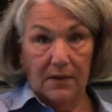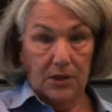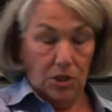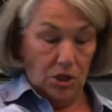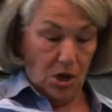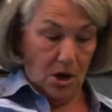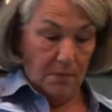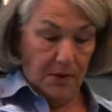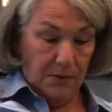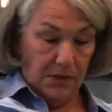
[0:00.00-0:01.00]
a jar,
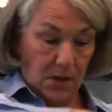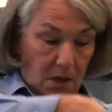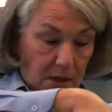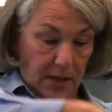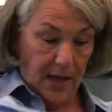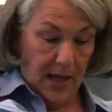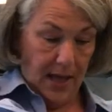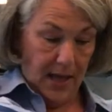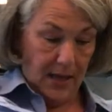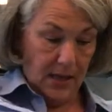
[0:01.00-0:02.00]
but it was all that I
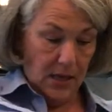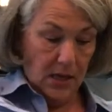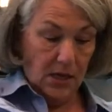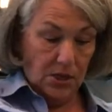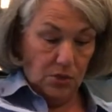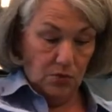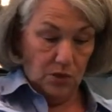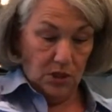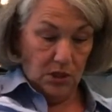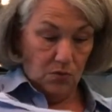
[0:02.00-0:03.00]
had, because you
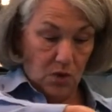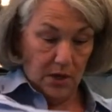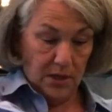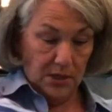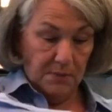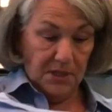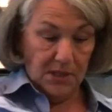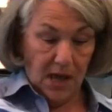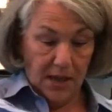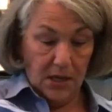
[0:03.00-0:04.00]
really want it to be
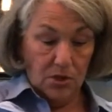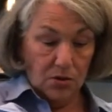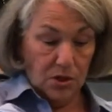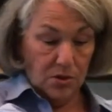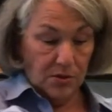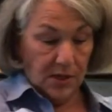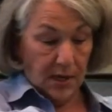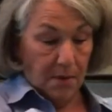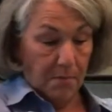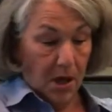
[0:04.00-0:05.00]
tight. You could use like
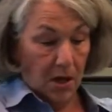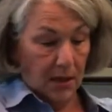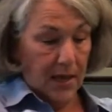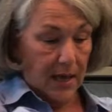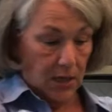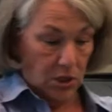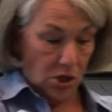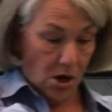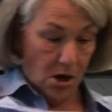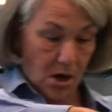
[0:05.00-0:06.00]
a ball canning
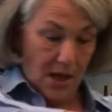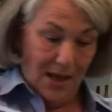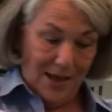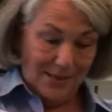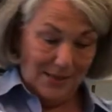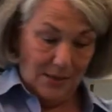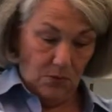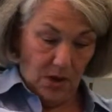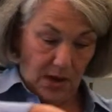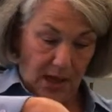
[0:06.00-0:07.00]
jar. I just didn't
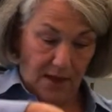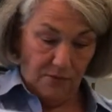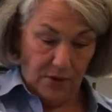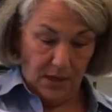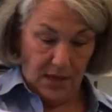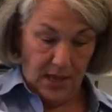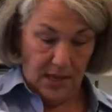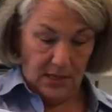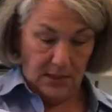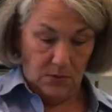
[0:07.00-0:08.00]
want to have one
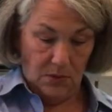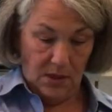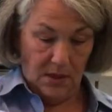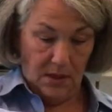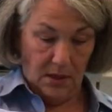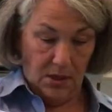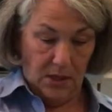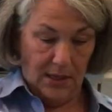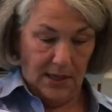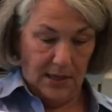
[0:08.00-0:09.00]
handy with a good
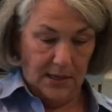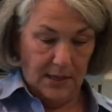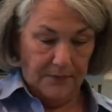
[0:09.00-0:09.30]
lid.